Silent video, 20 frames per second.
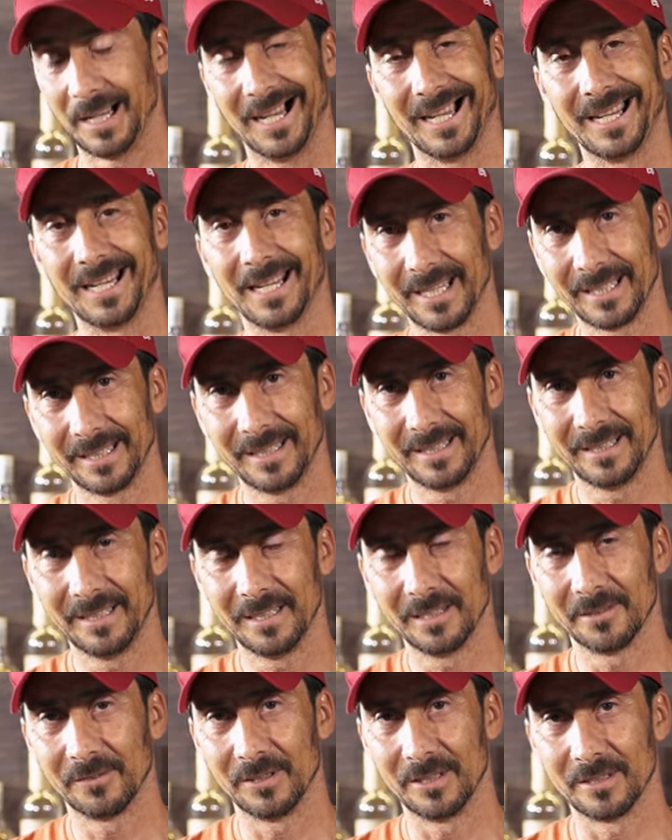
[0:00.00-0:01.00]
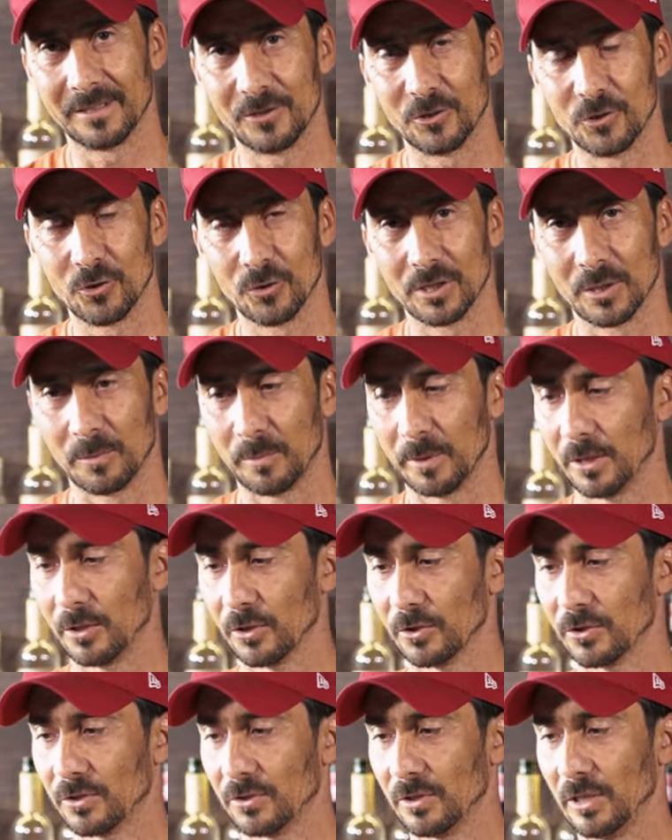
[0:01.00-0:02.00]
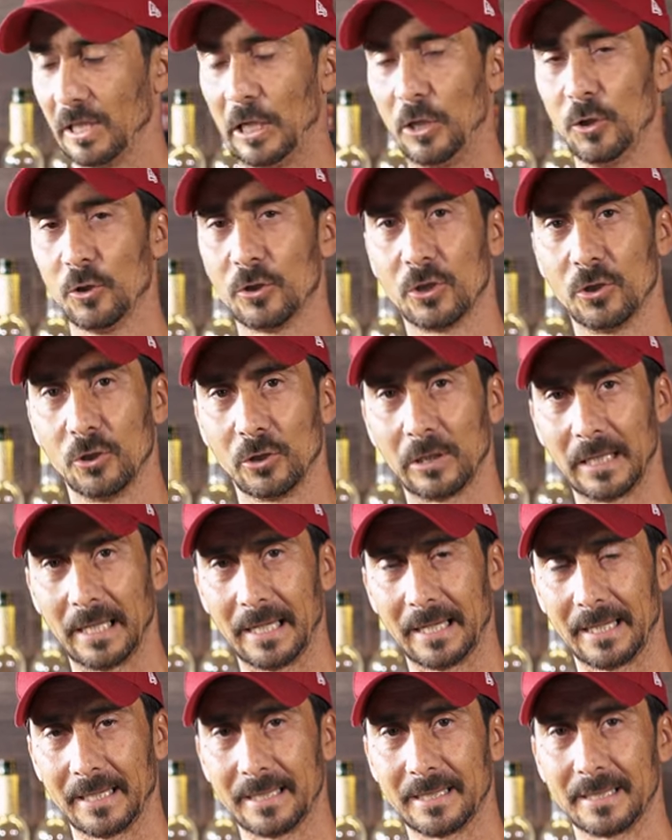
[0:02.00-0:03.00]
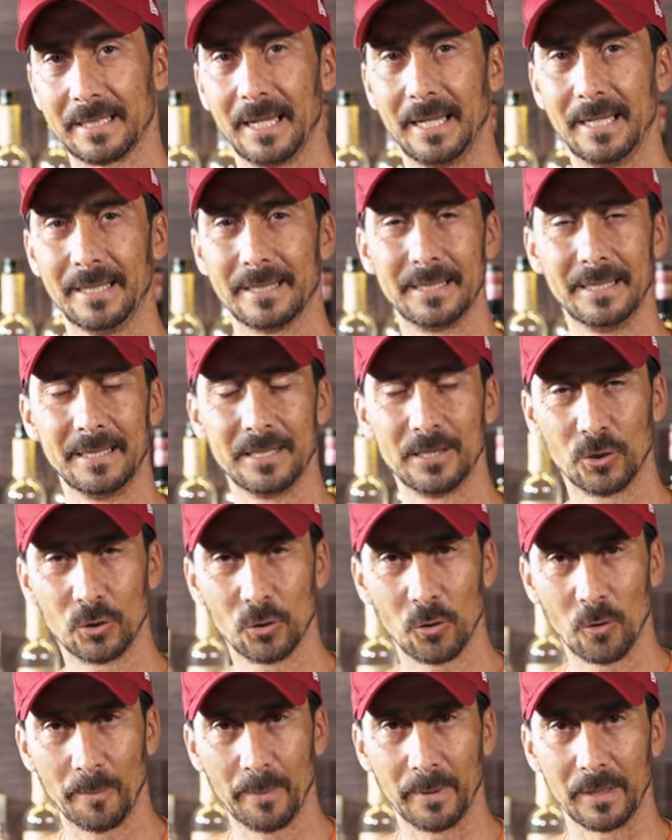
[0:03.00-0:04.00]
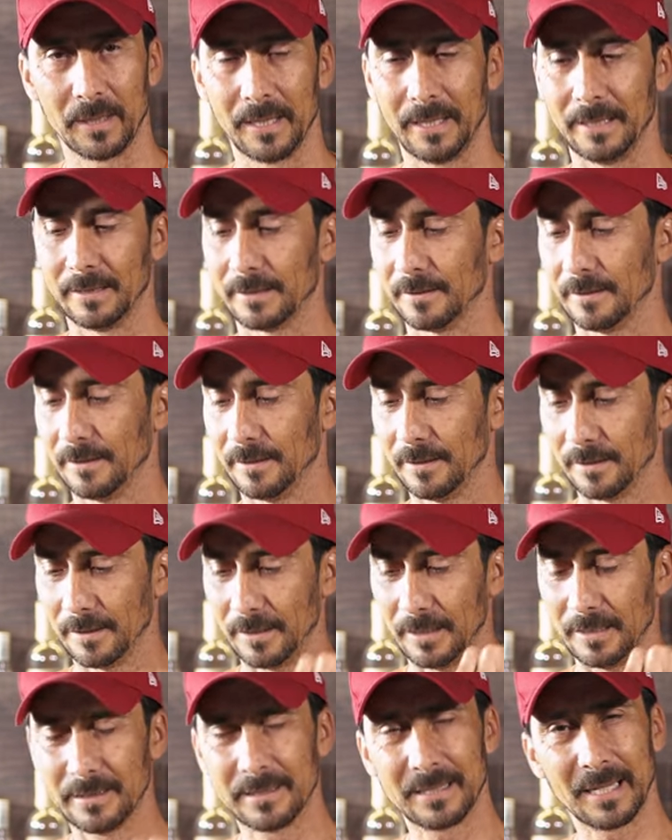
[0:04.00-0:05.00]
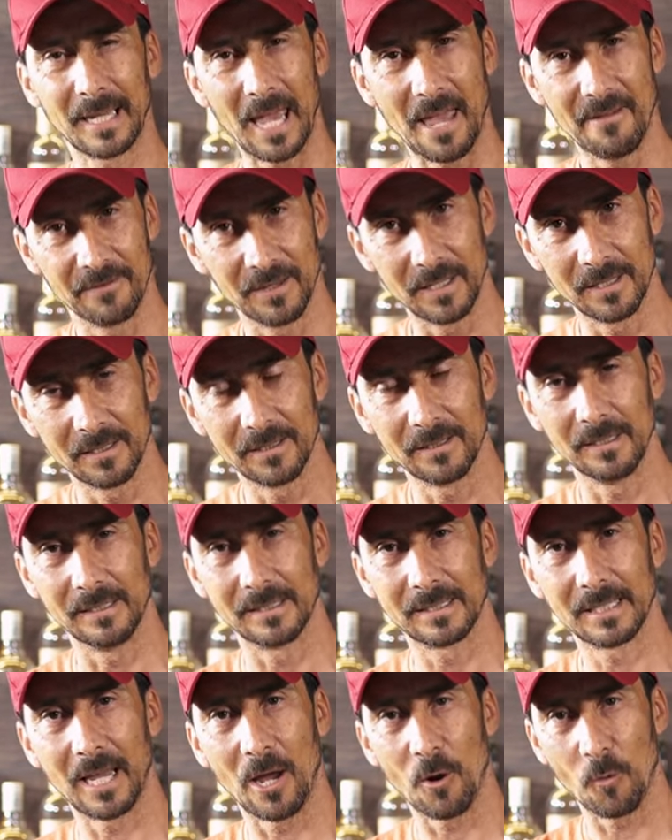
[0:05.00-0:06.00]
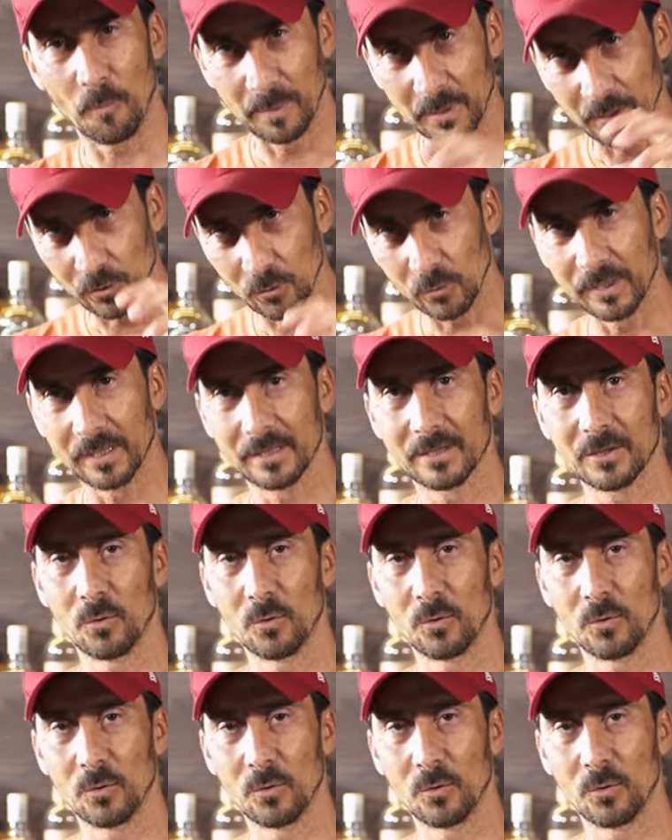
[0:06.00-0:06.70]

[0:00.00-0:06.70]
I like the idea of this juicer because it looks good, like I say, it's easy to operate, it's heavy, it's helping you with the